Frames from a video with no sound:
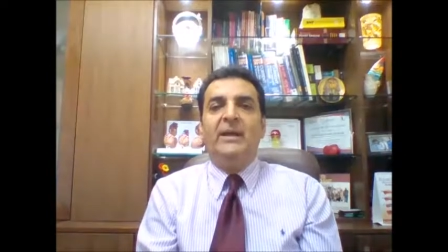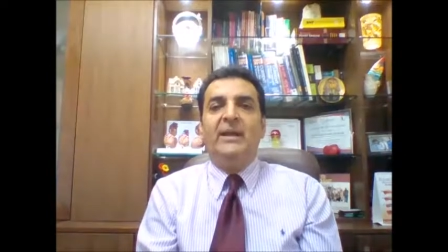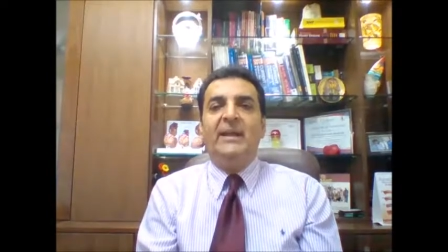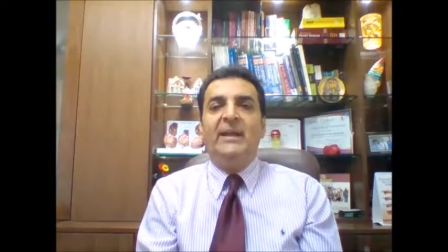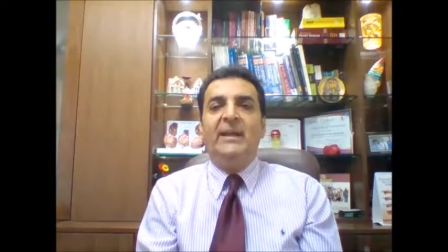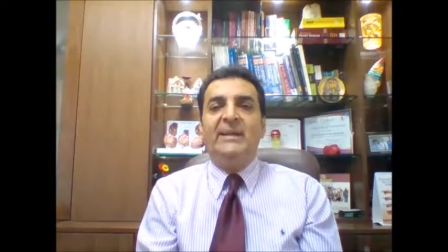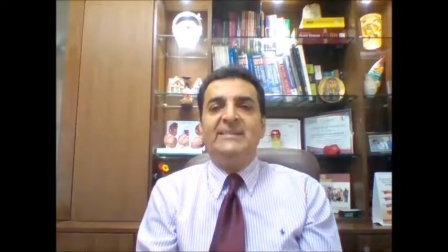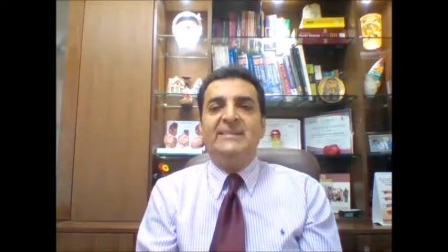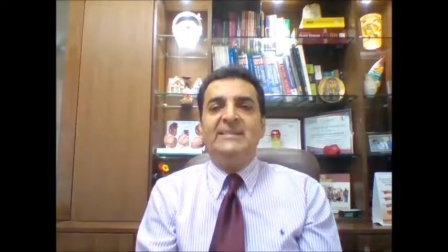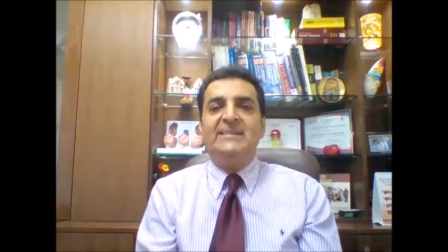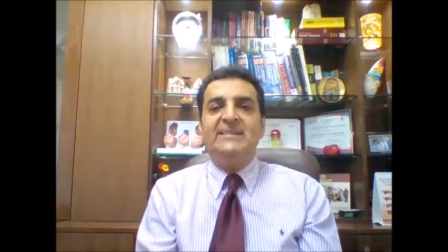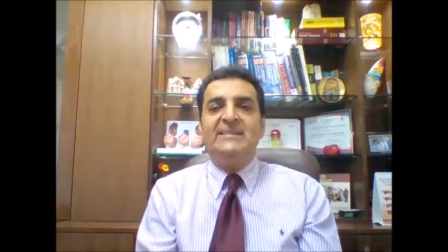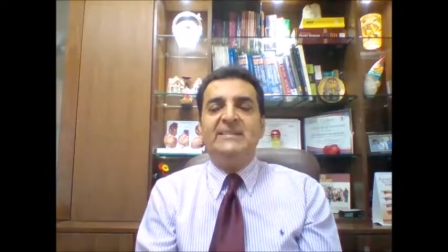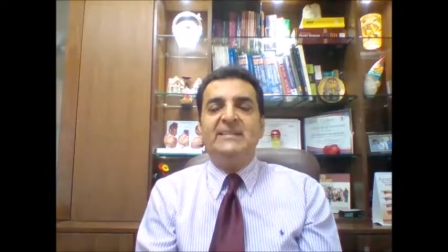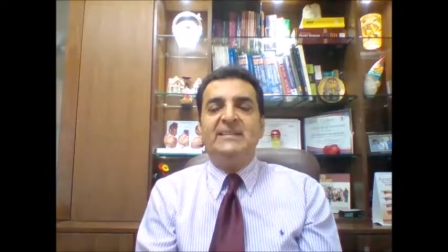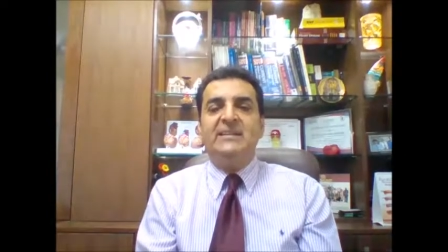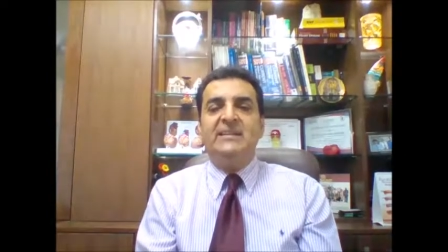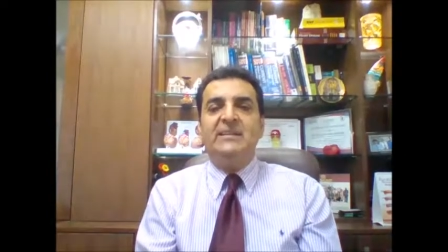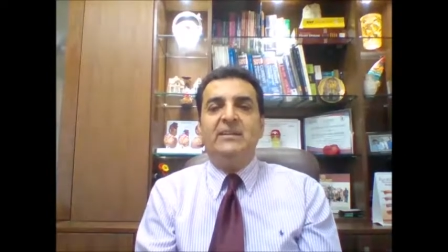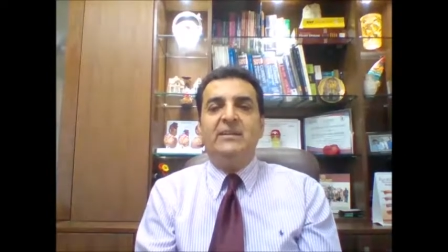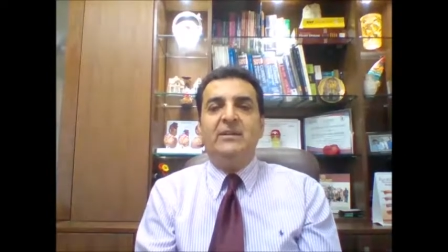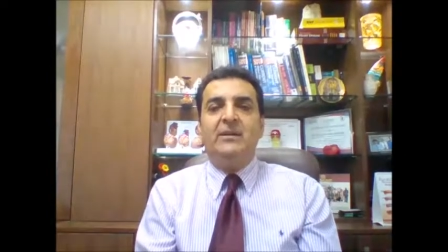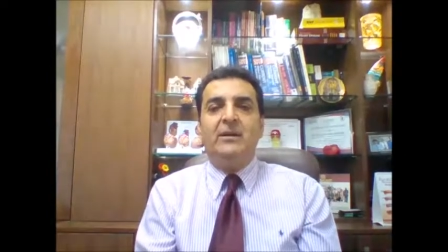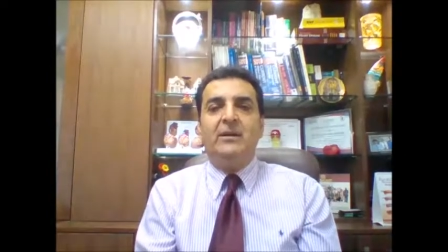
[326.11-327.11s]

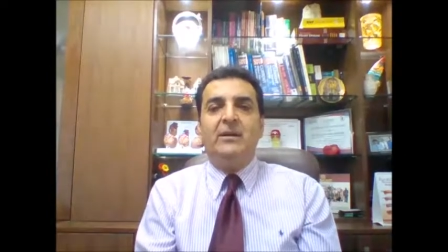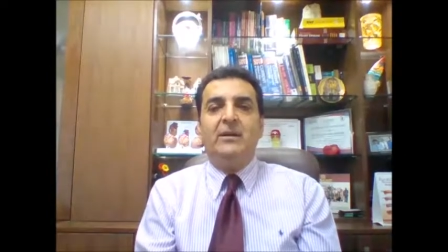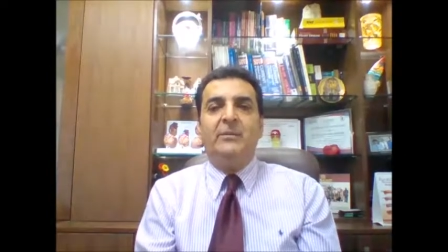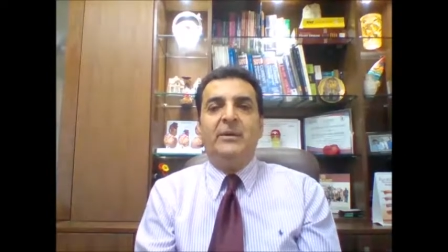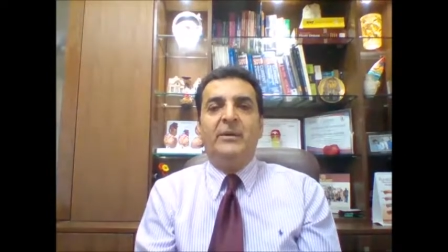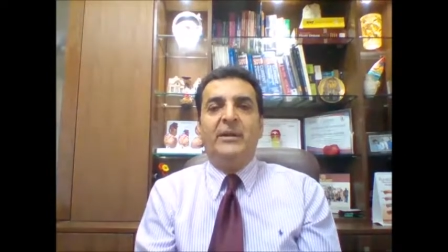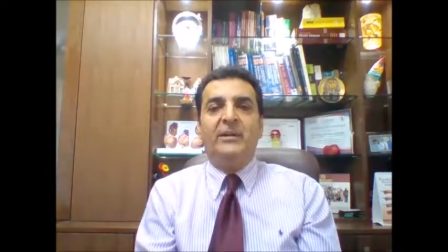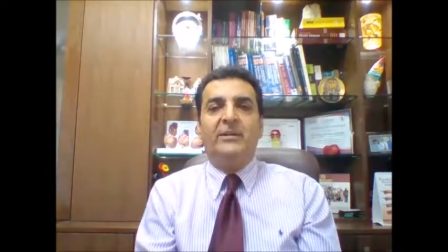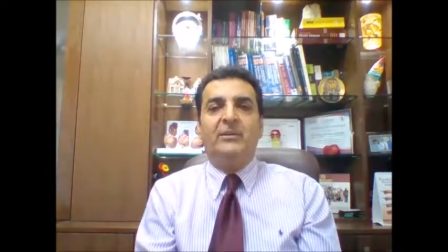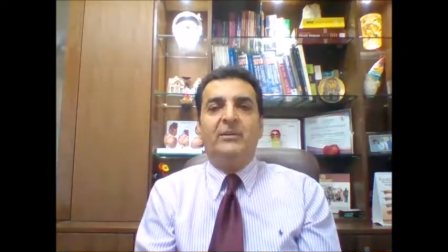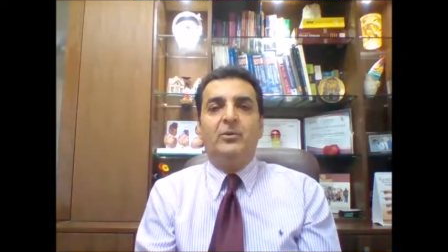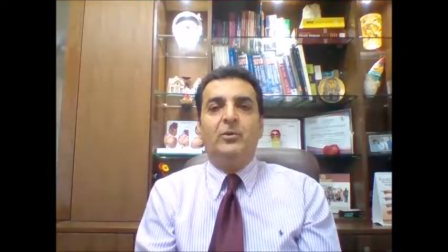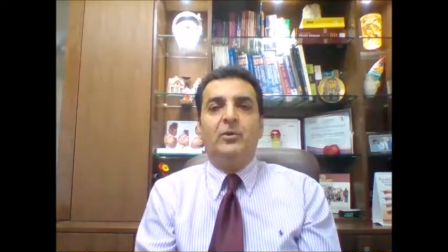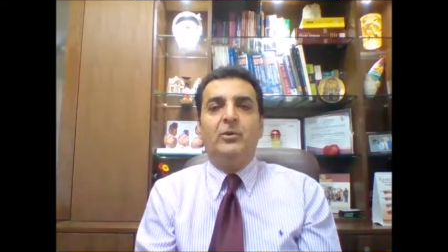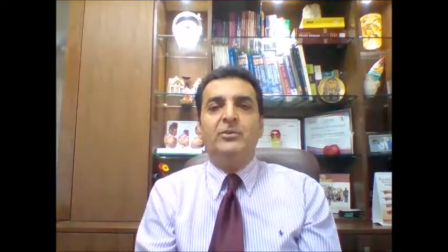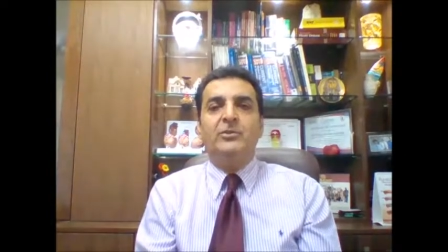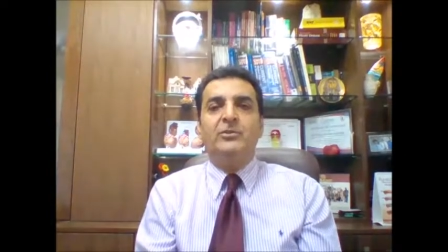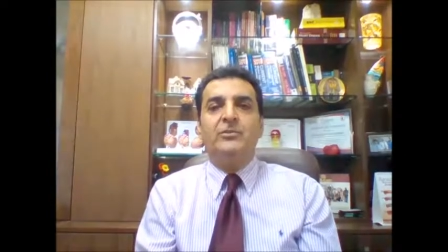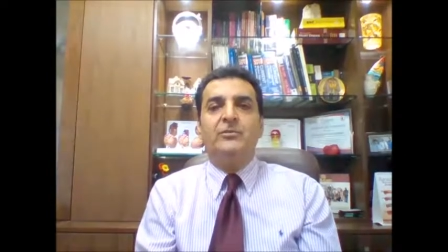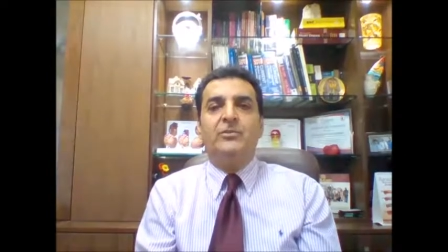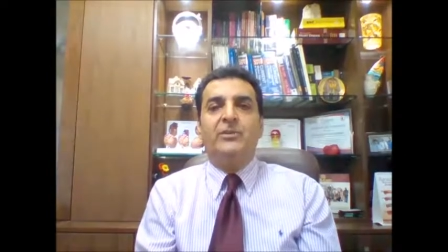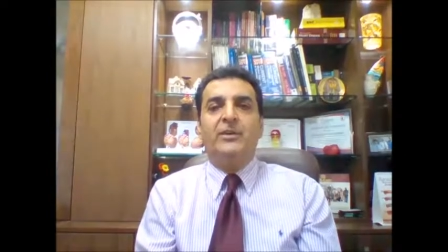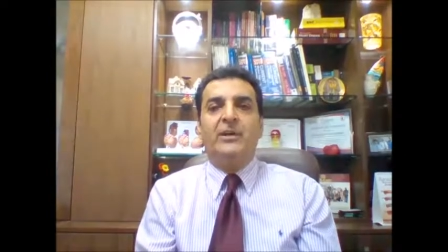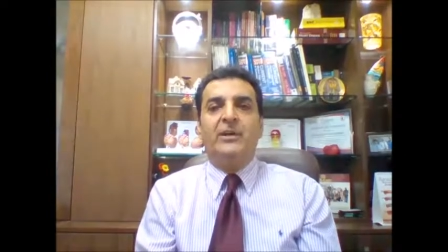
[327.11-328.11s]
ACC, American
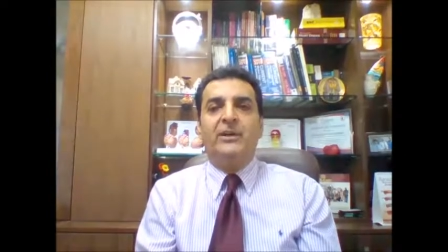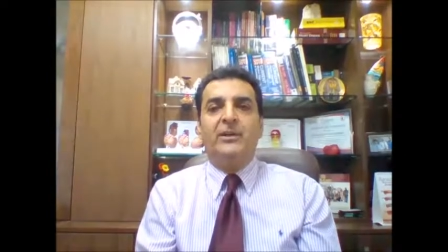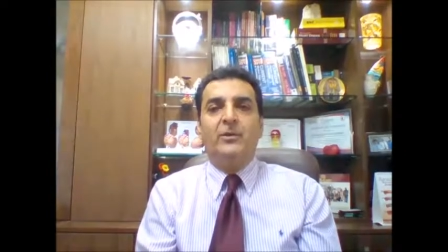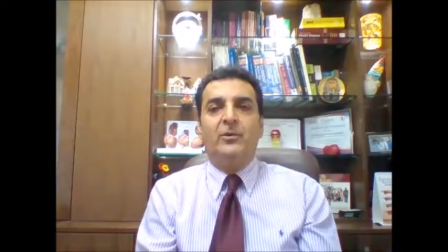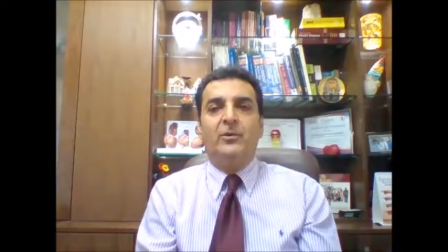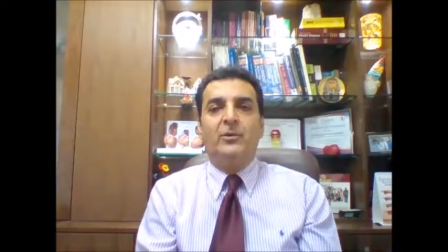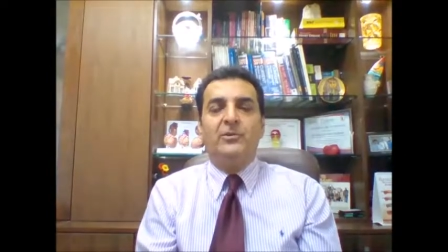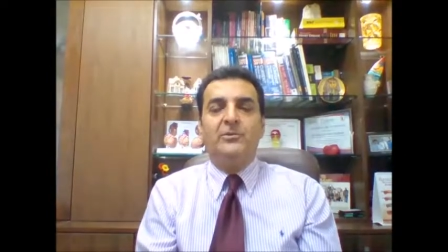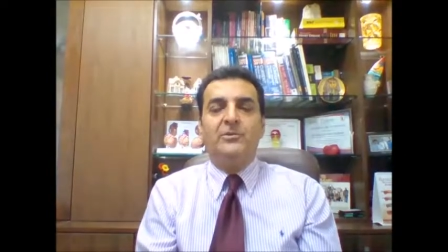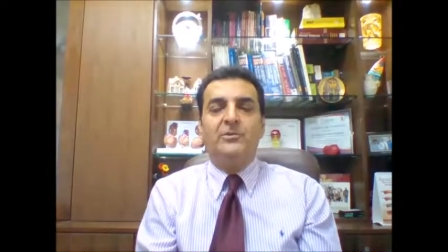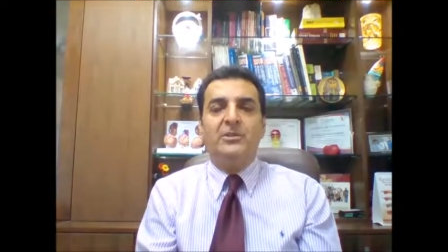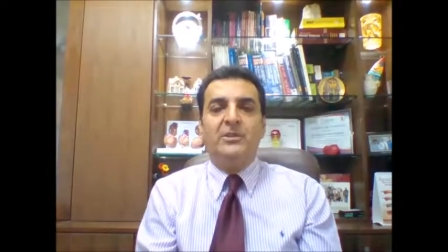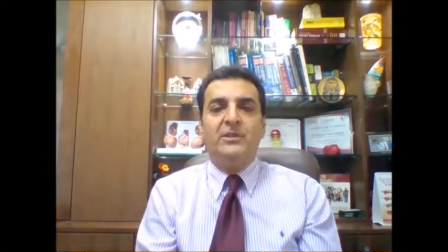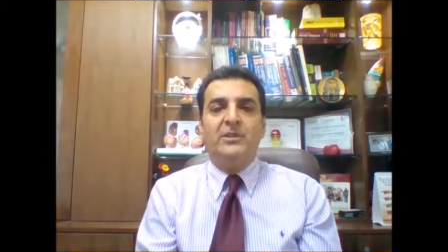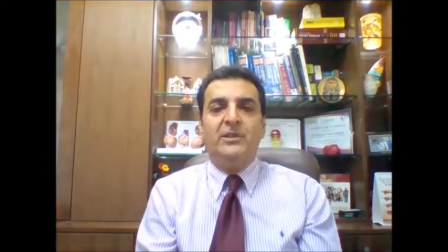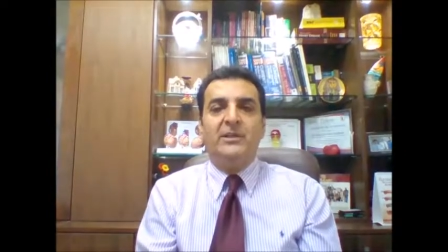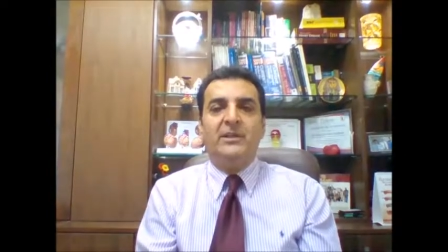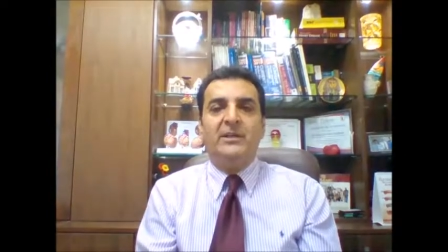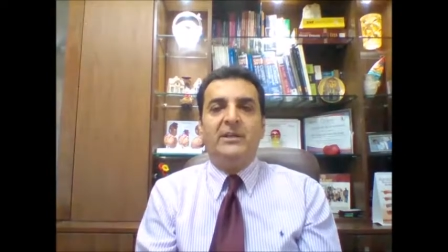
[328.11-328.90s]
College of Cardiology,